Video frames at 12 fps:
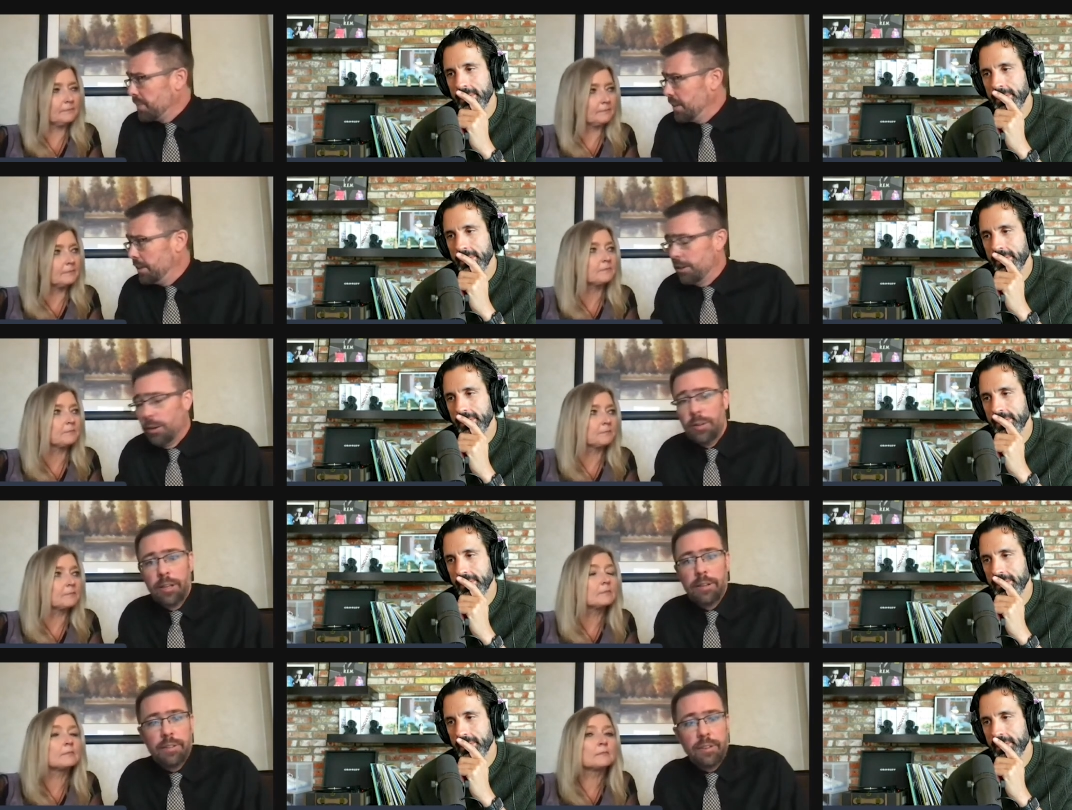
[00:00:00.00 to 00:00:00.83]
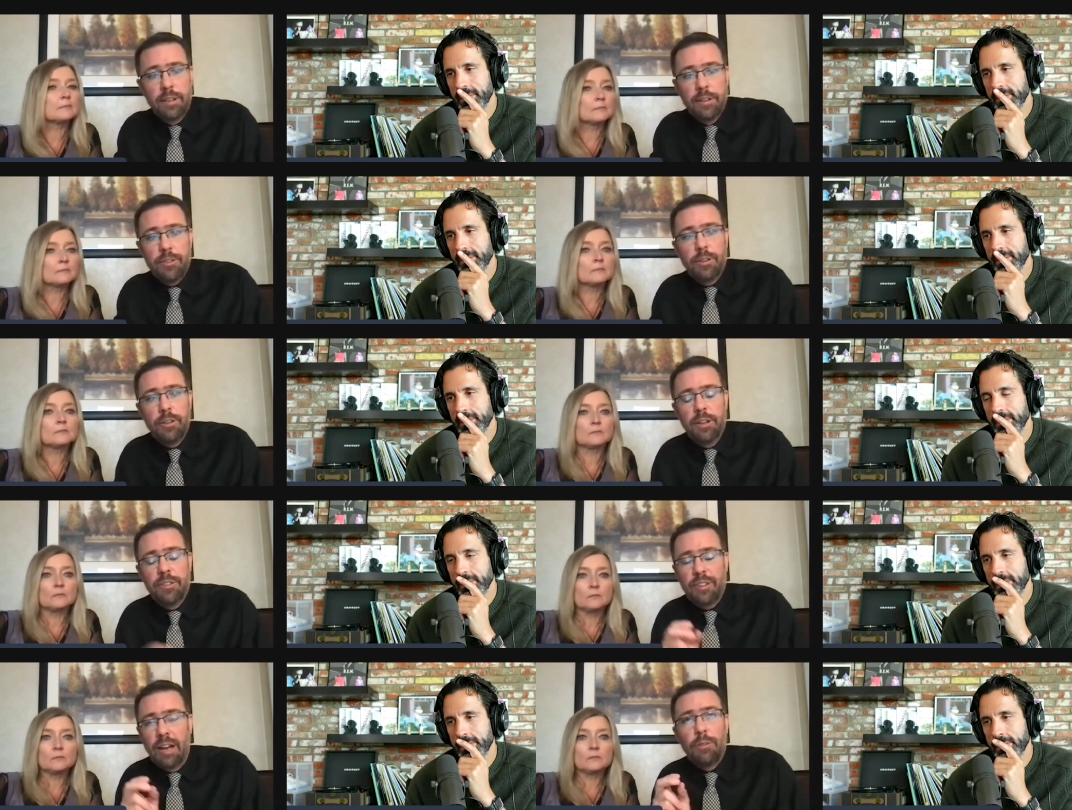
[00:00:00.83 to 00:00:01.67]
Speaker 1: You know that it's a, it
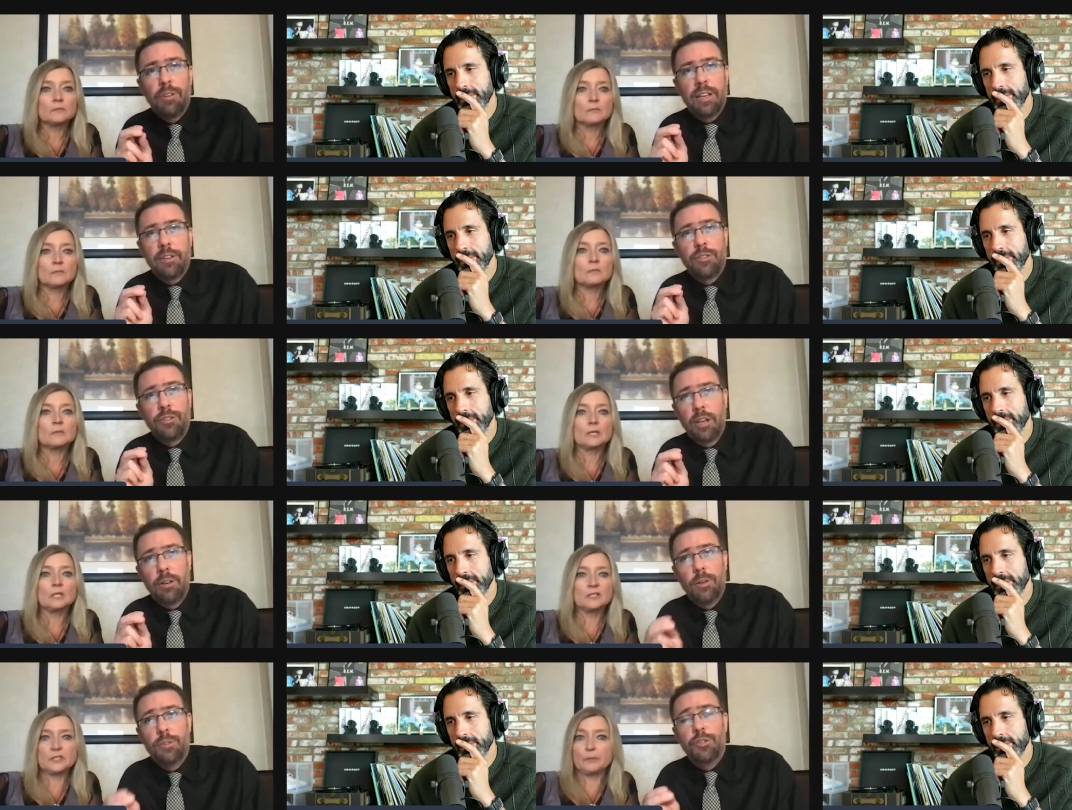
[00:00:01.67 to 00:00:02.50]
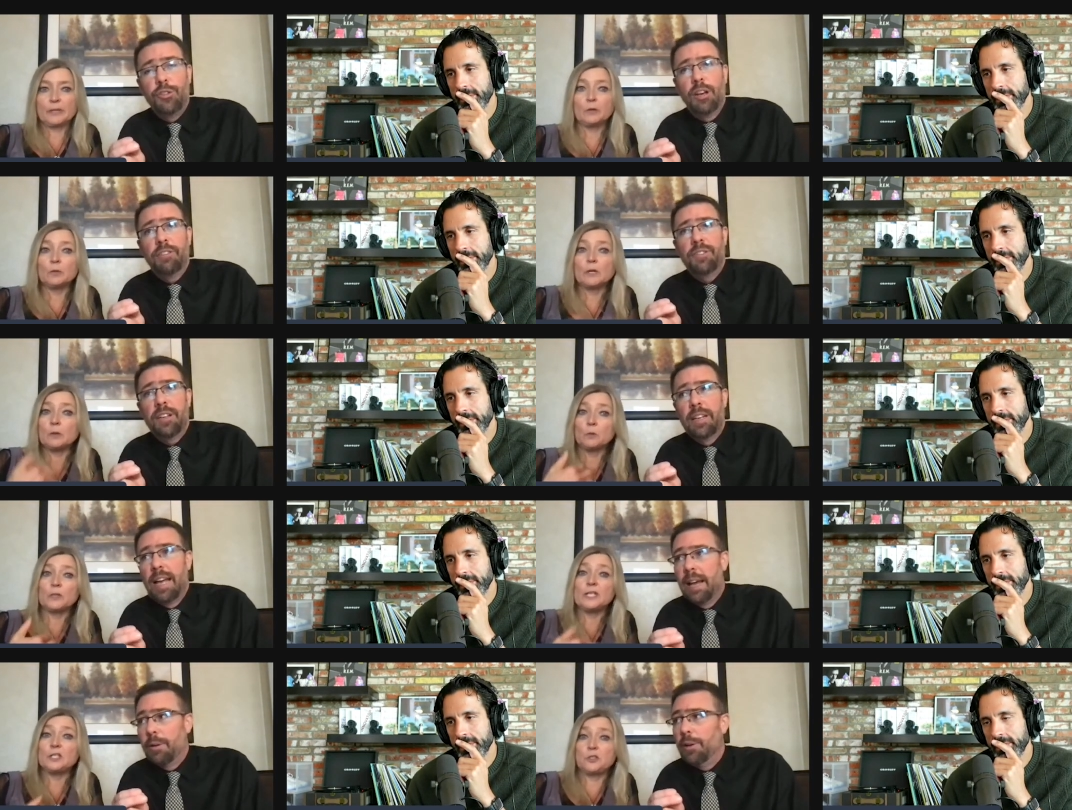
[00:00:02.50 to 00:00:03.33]
sounds like a subtle shift in
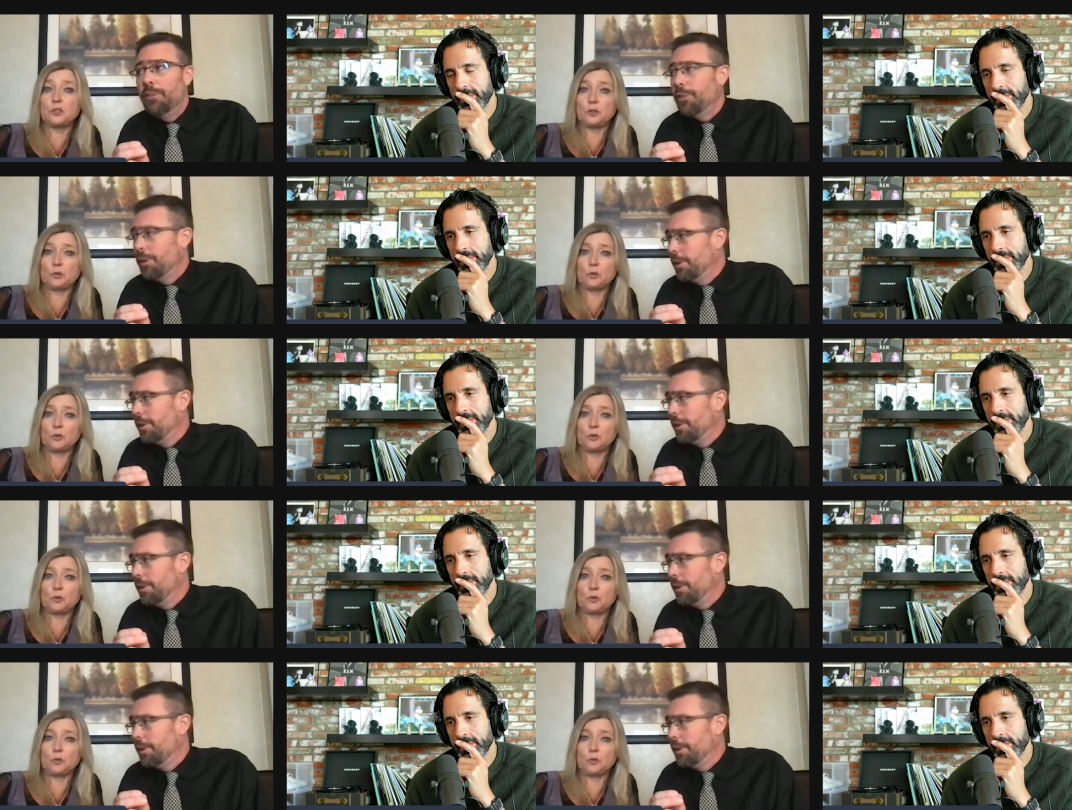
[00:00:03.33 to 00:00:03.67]
language,